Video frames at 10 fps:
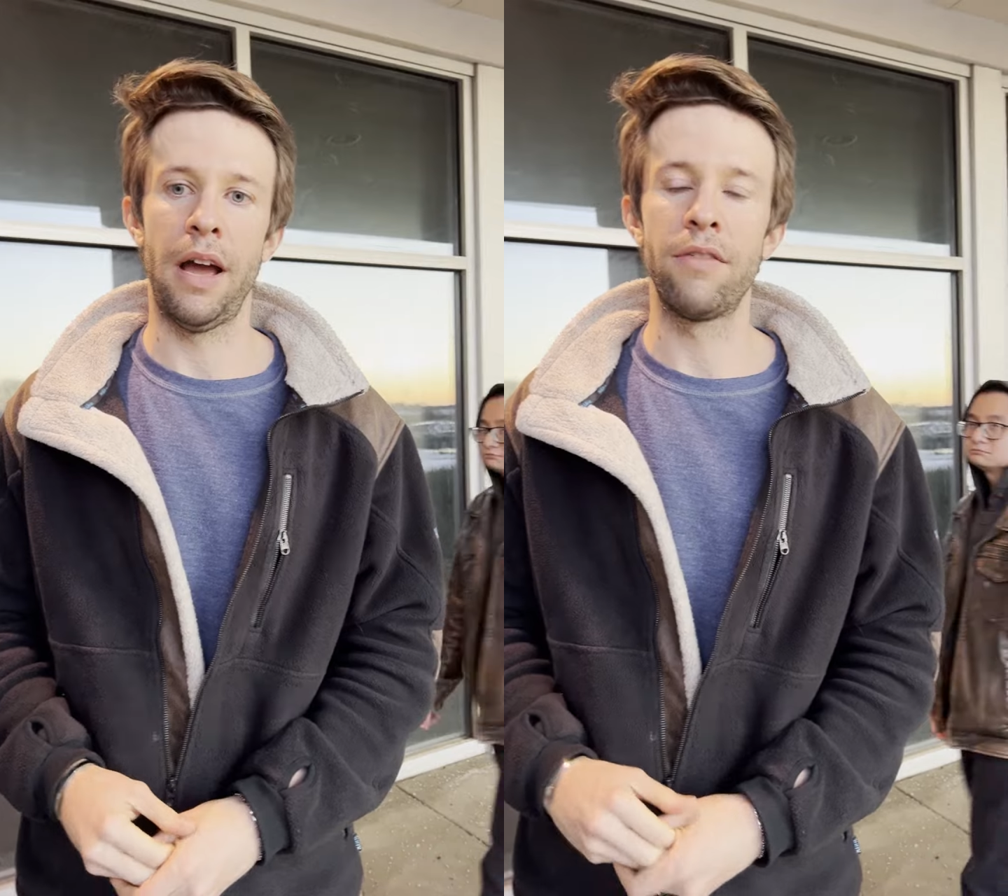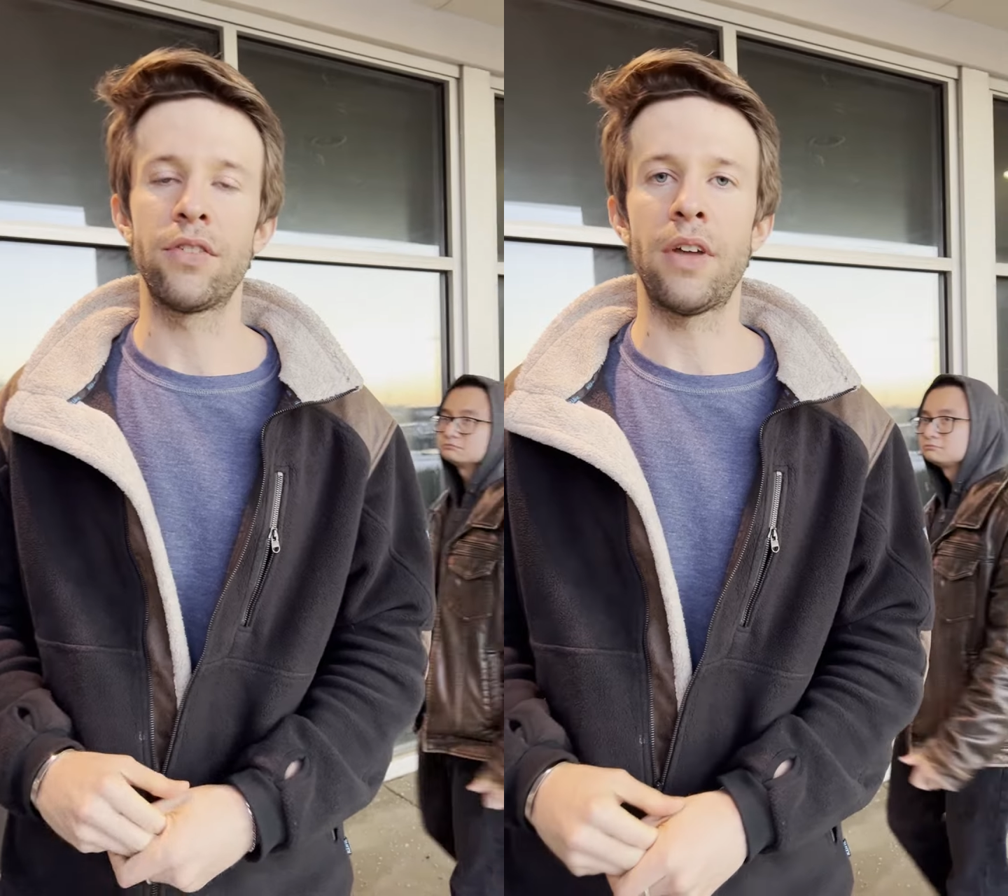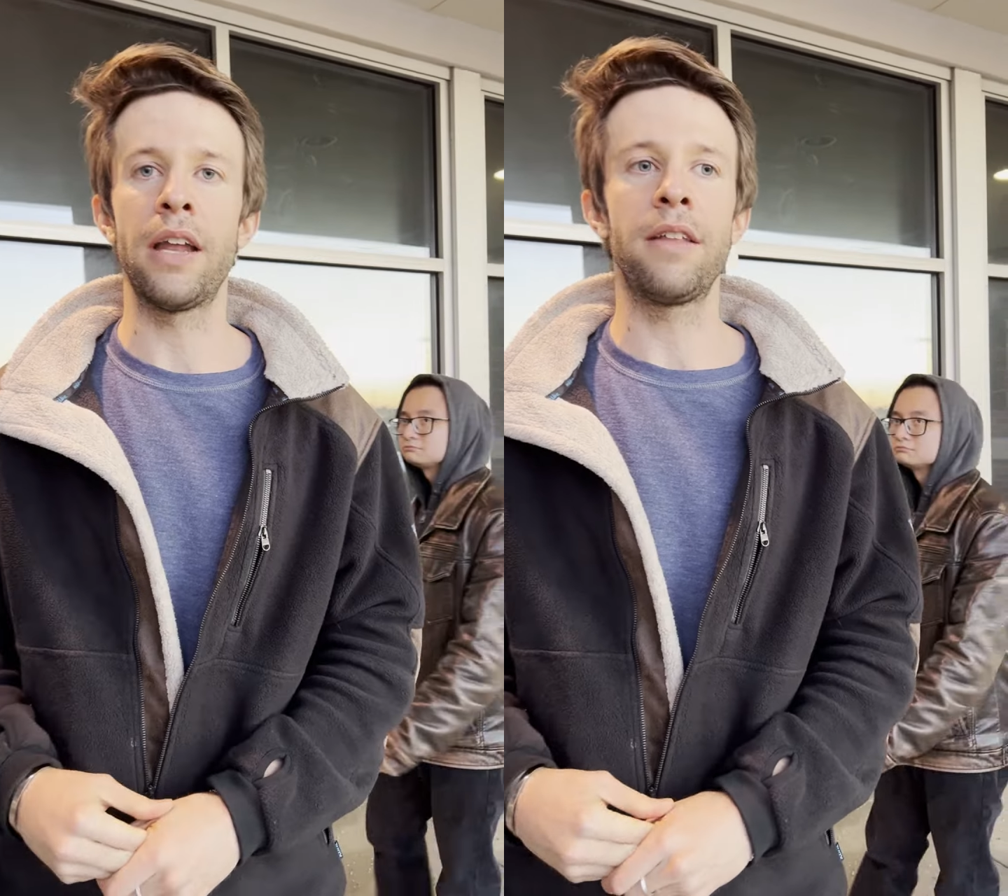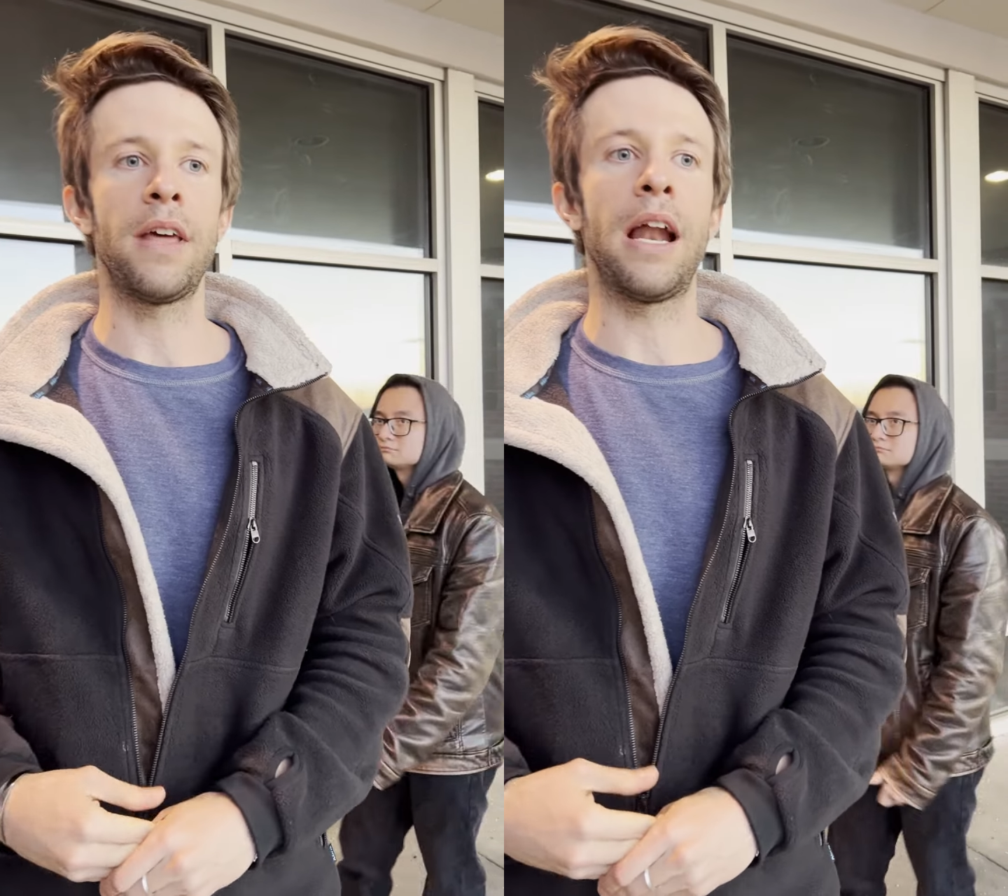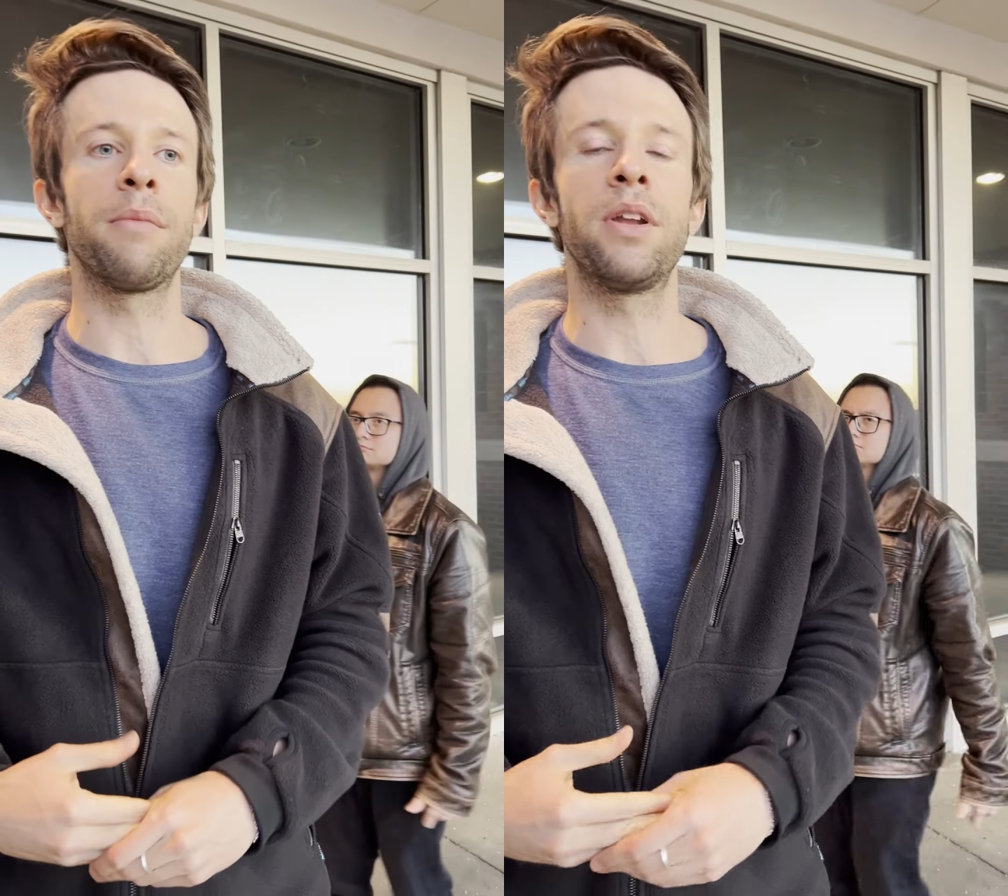I've decided
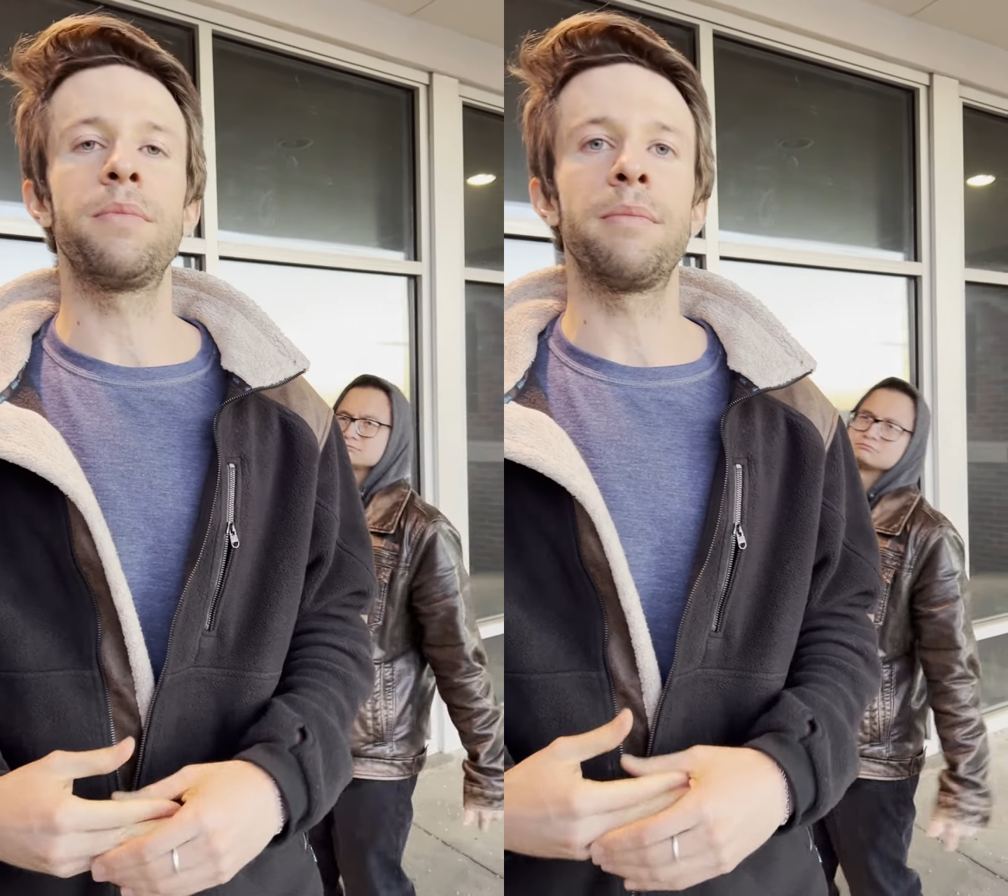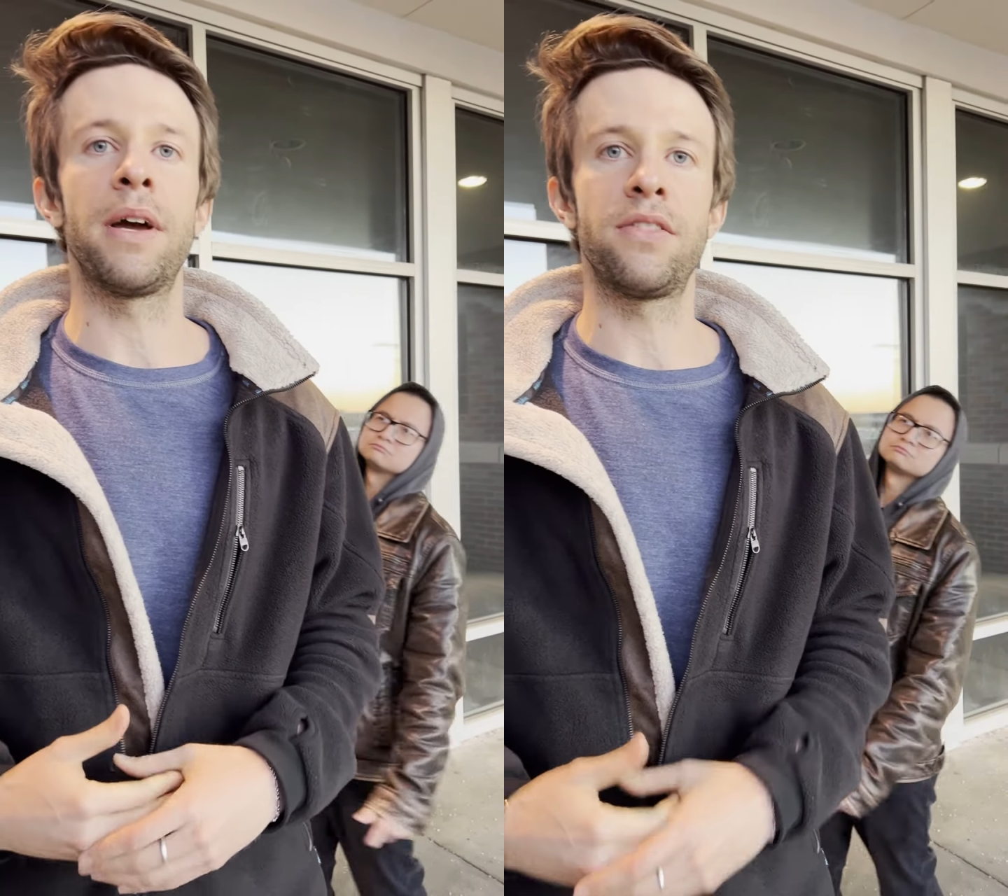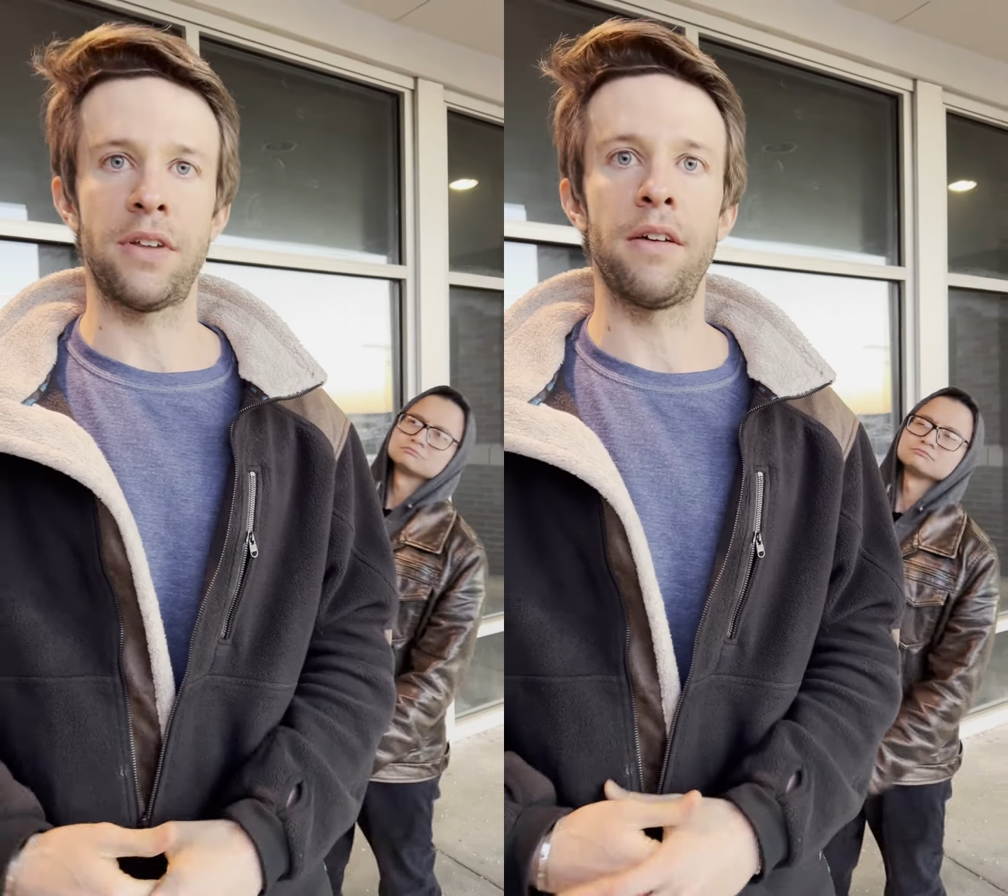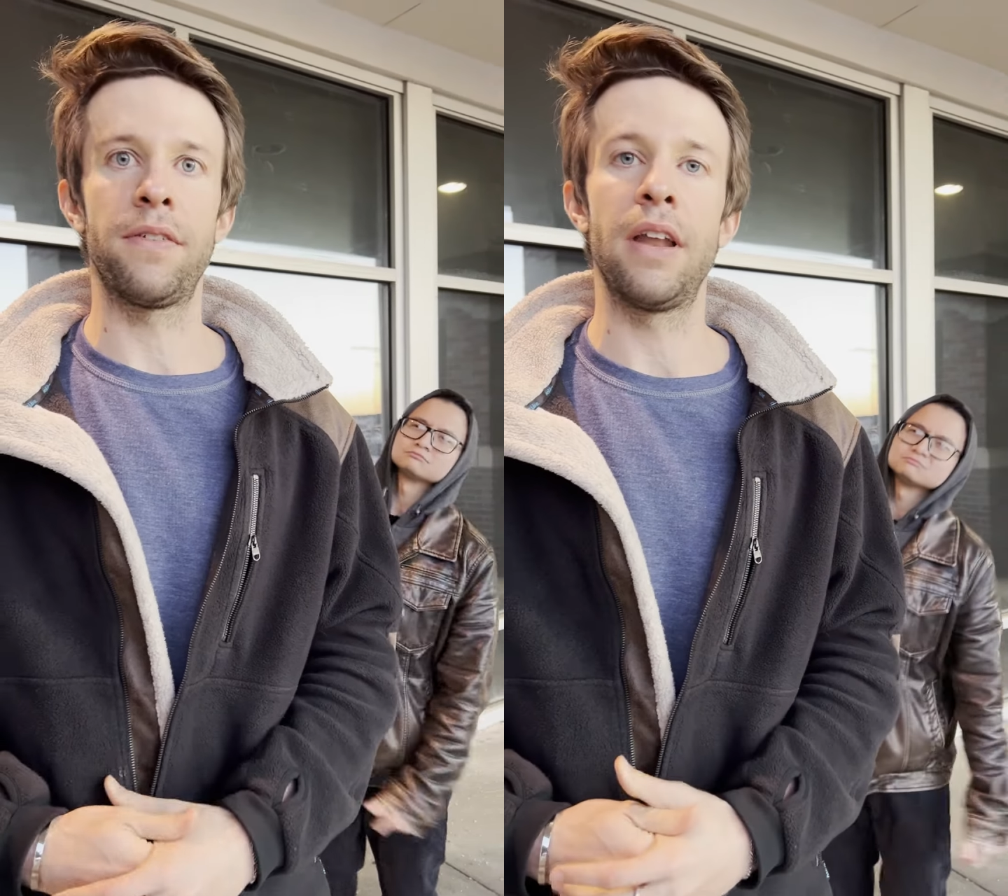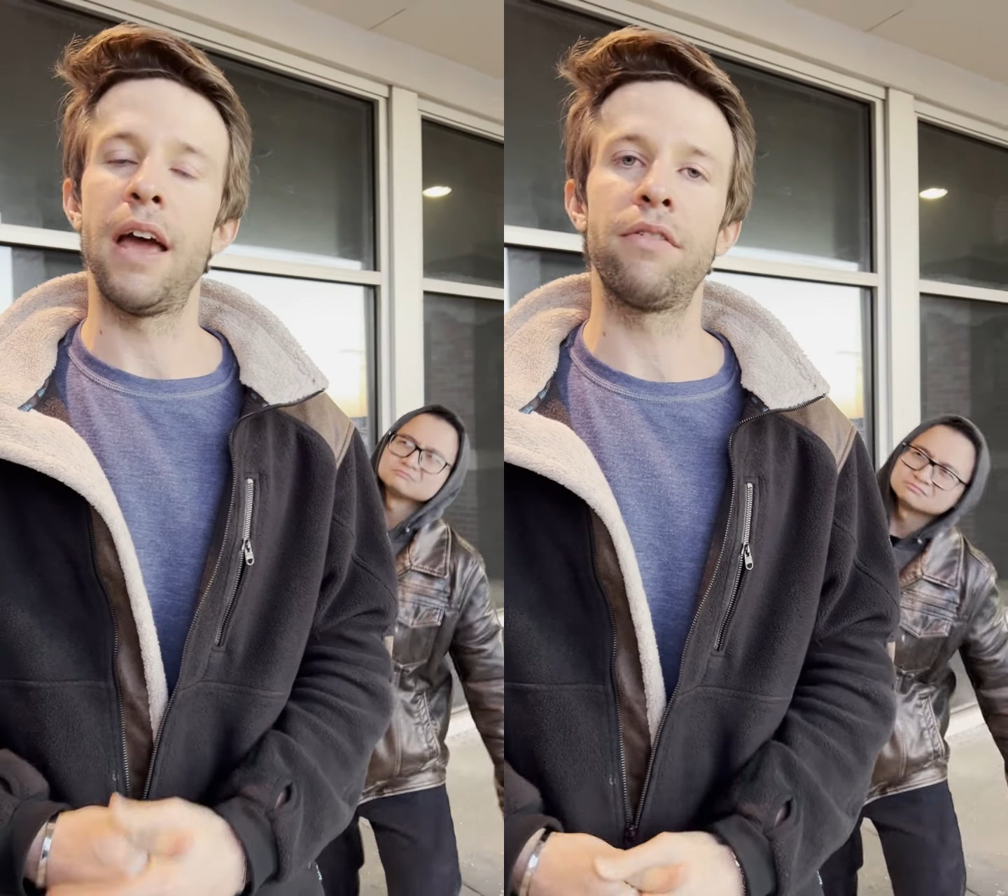that I'm gonna be
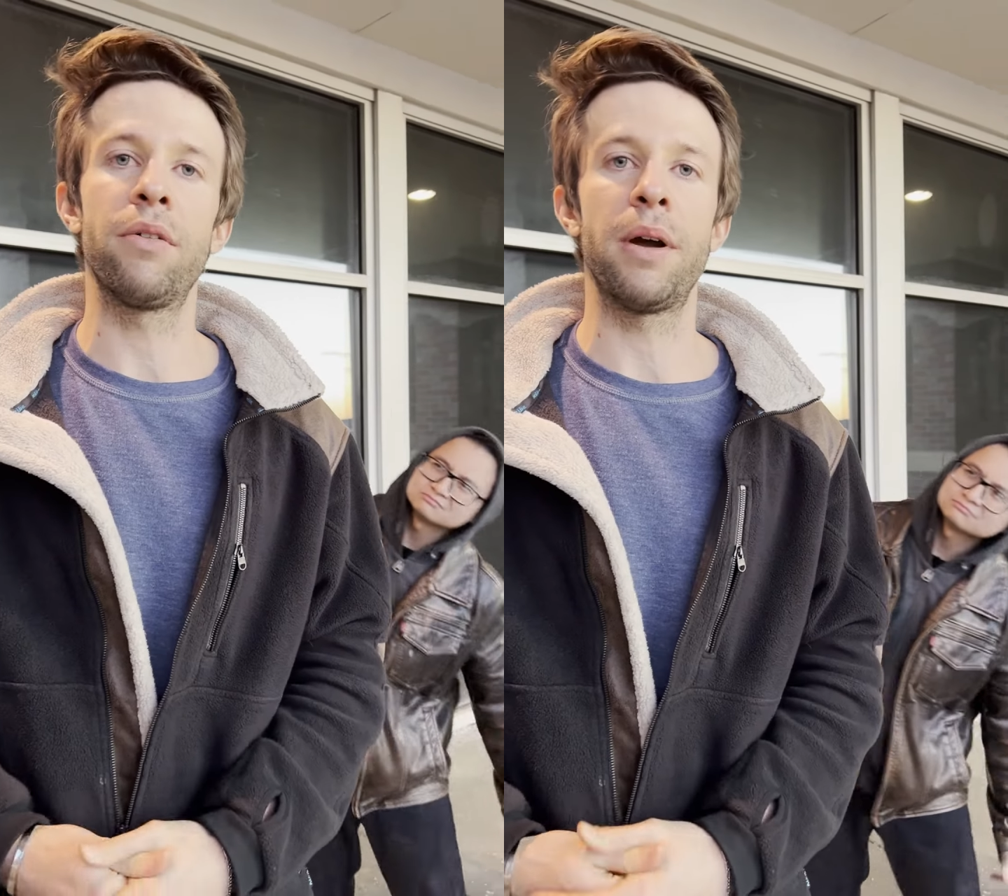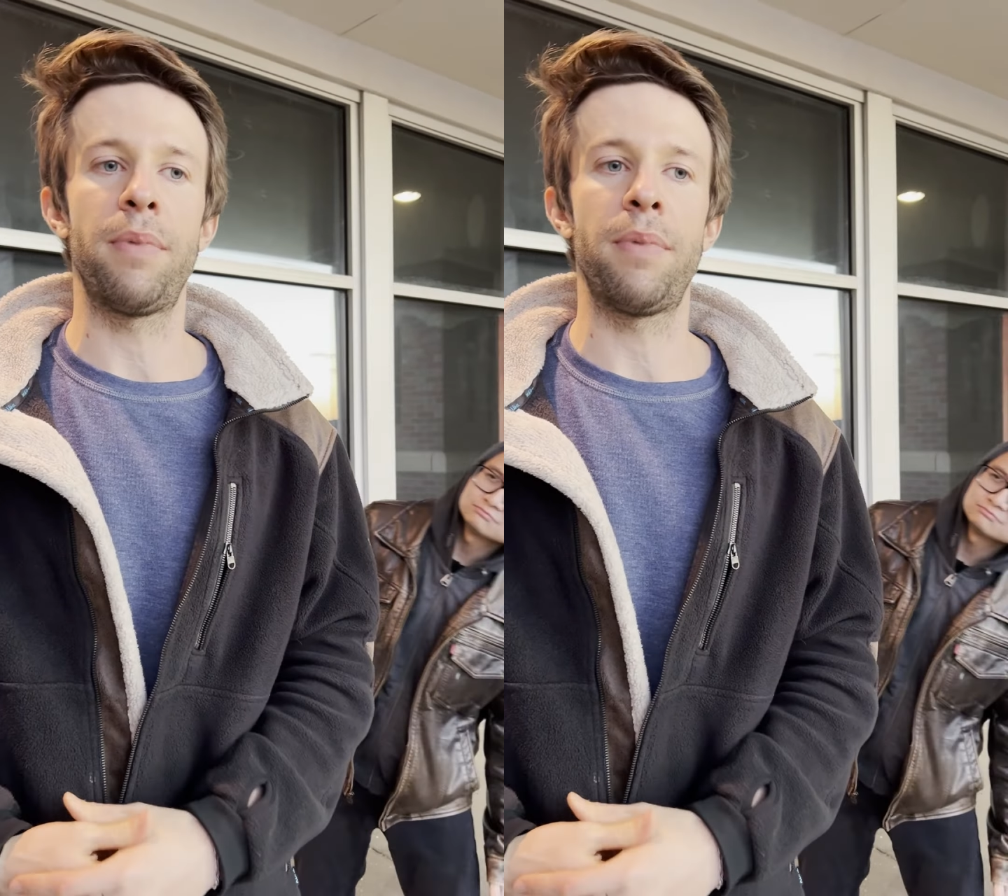myself in every way